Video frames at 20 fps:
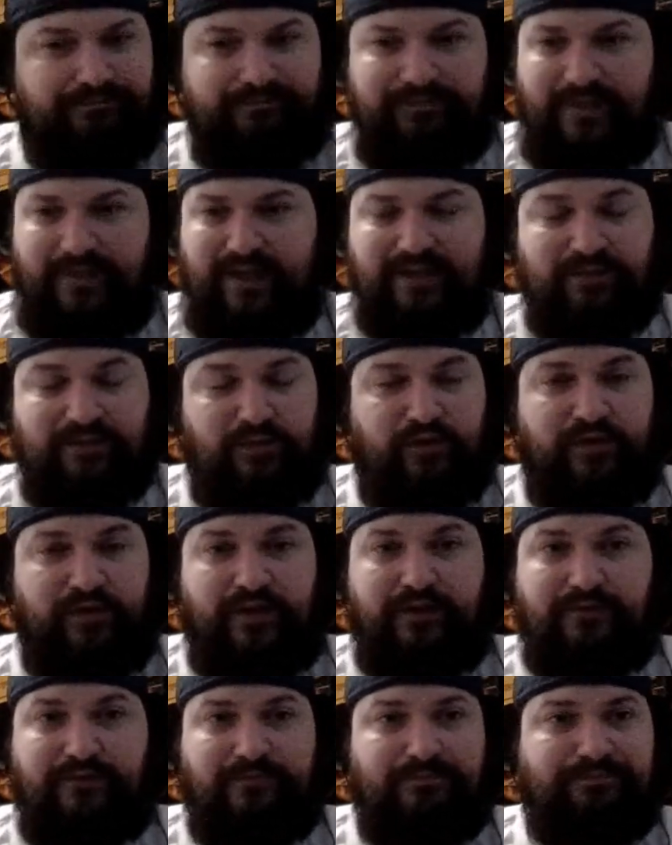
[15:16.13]
This movie,
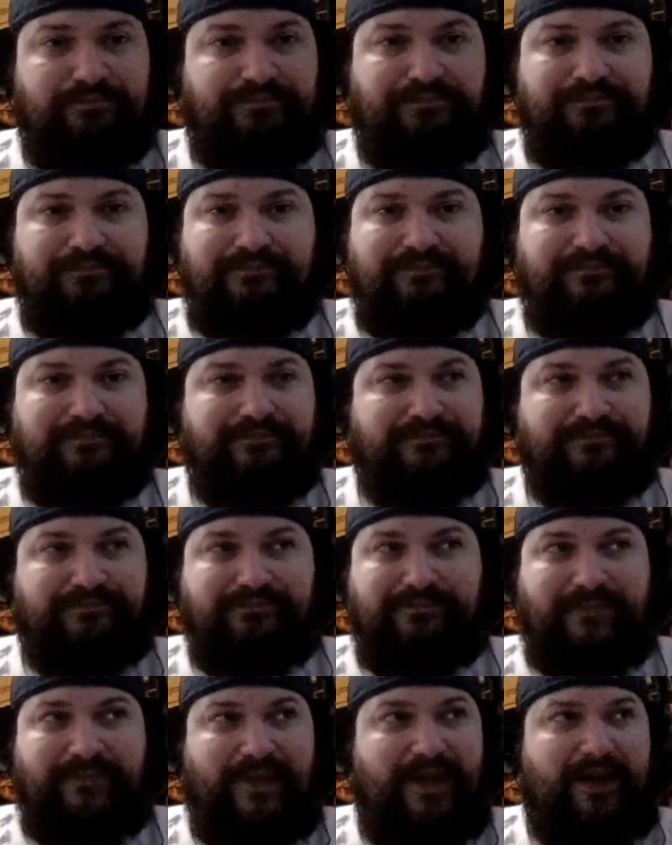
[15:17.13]
dude.
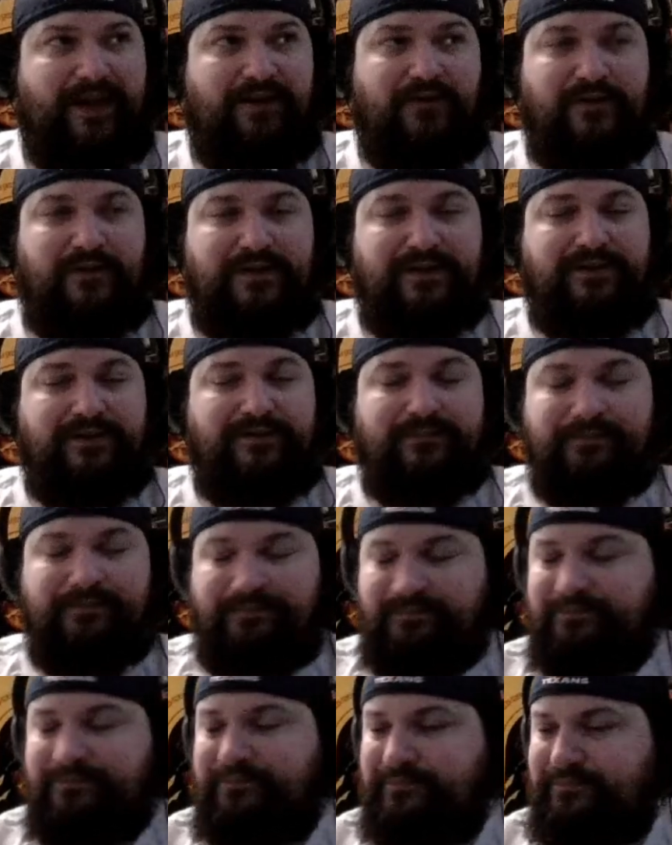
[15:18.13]
I don't know what to tell you.
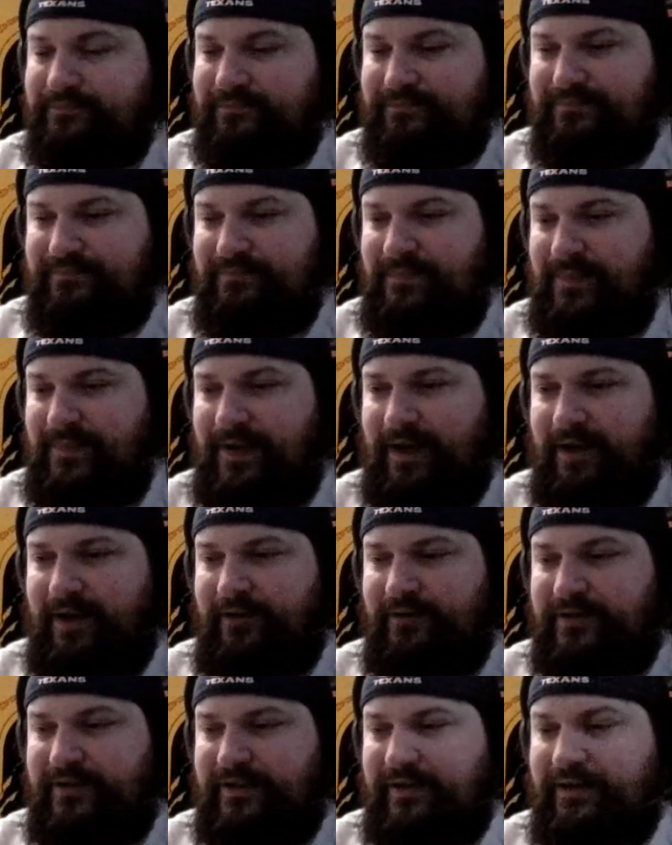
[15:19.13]
I don't know
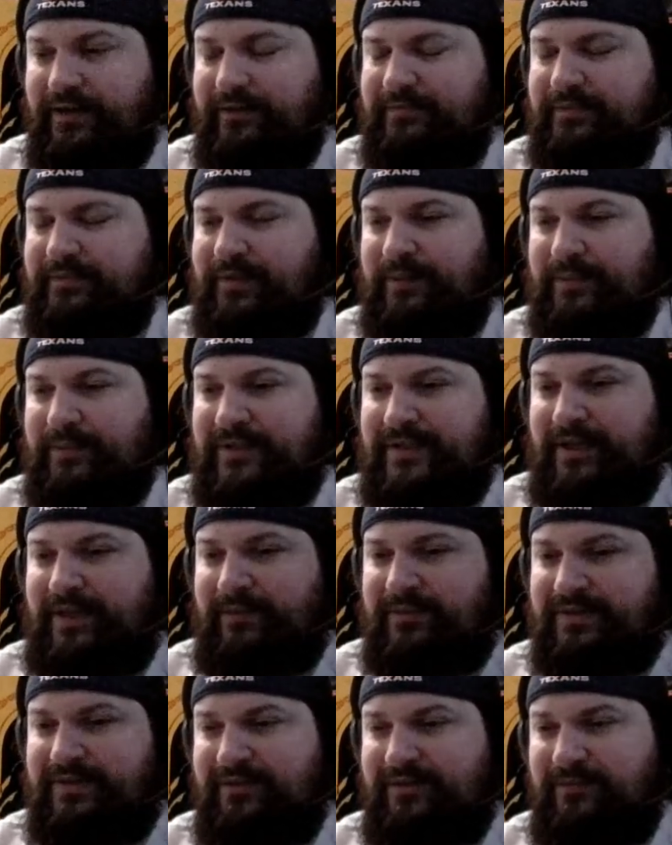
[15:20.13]
what to tell you. And I'm gonna stop
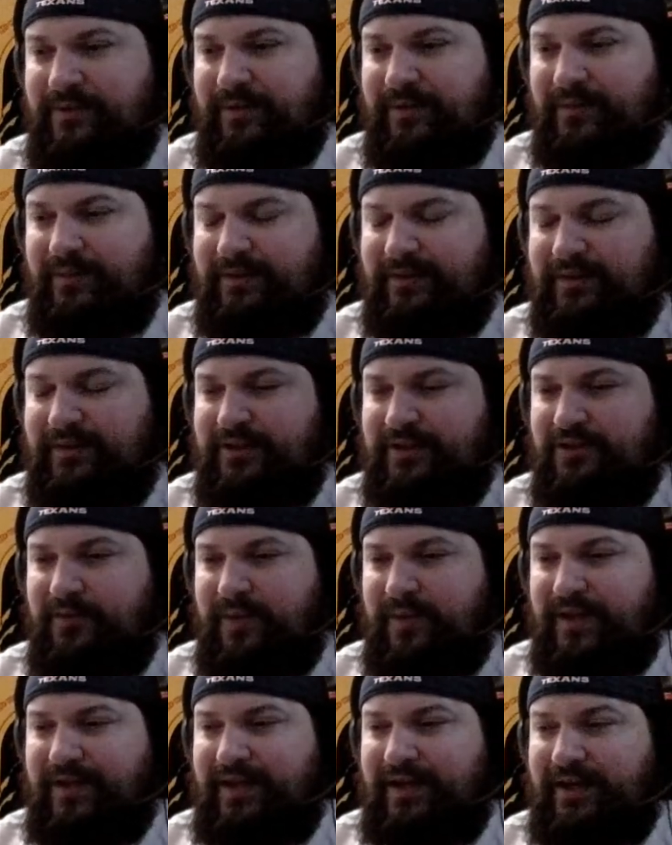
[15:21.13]
because I don't want to continue
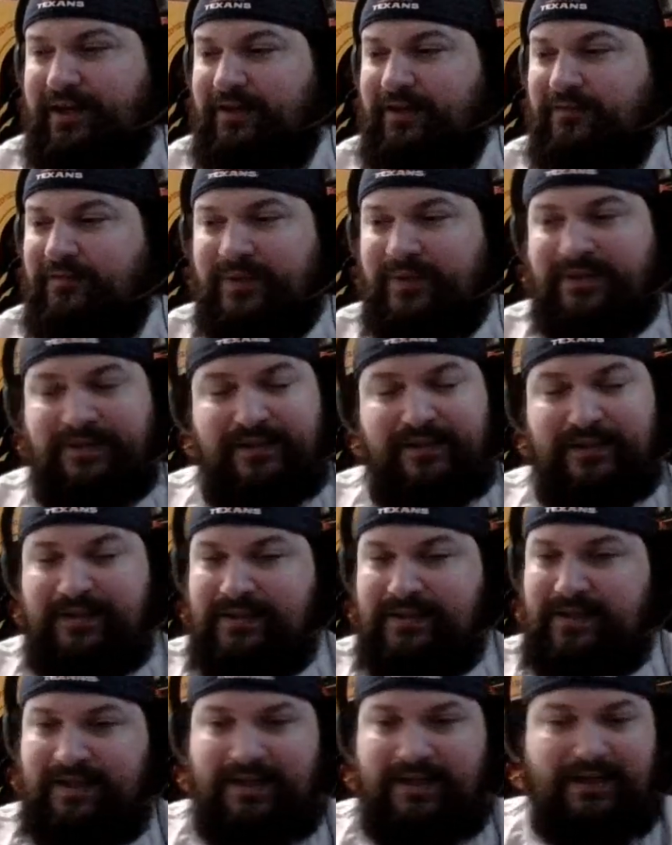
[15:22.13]
being negative, but
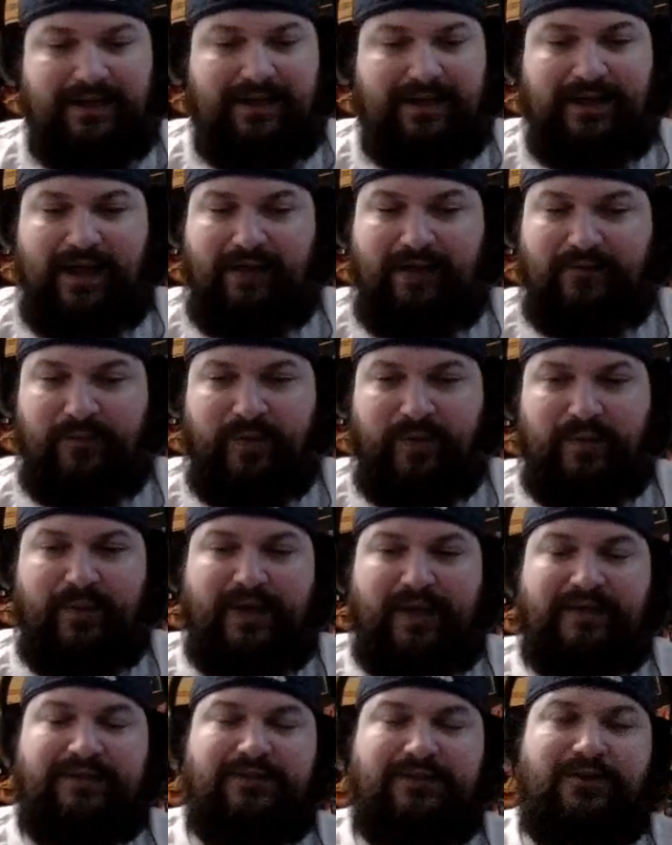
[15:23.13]
not for me,
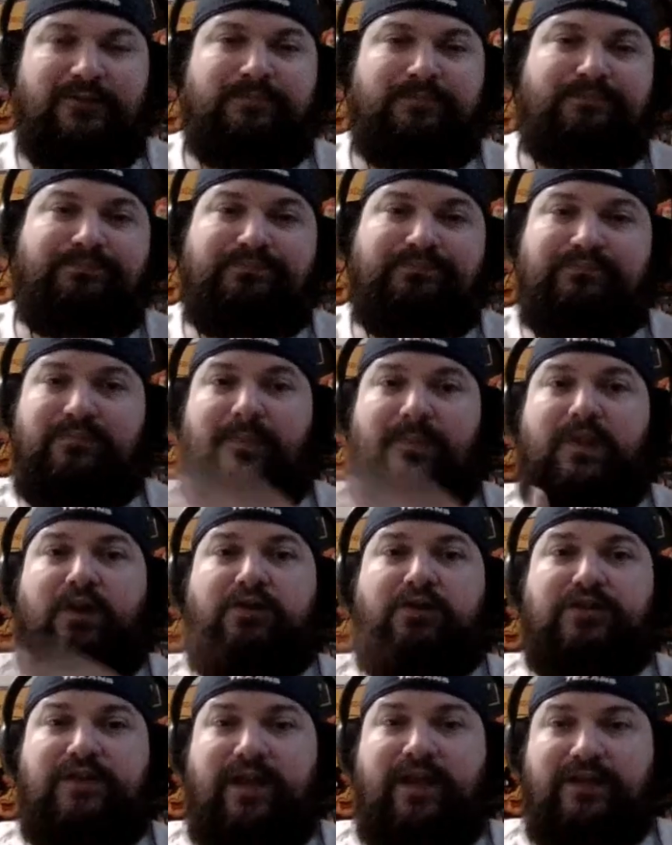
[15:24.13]
man. So
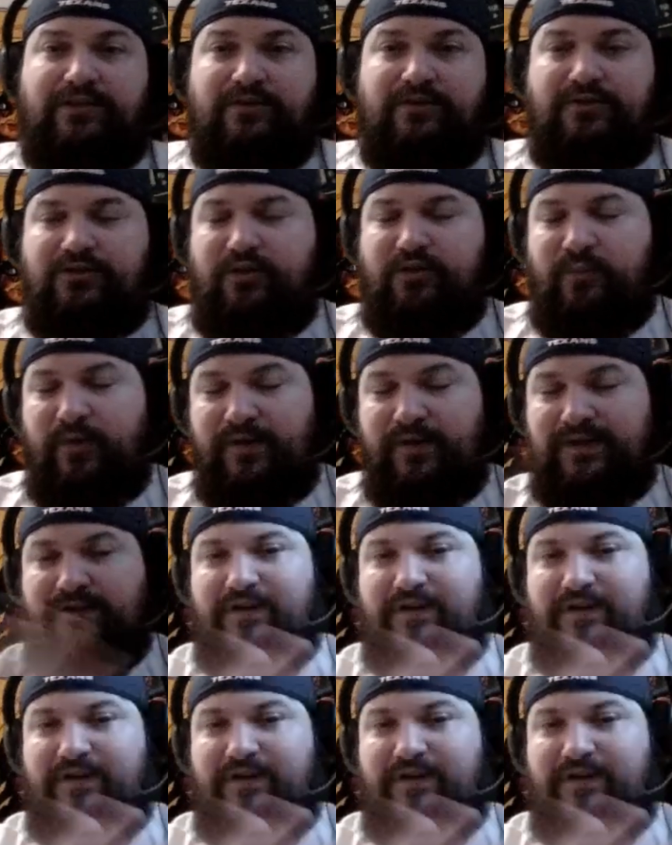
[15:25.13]
those are thoughts on those two movies.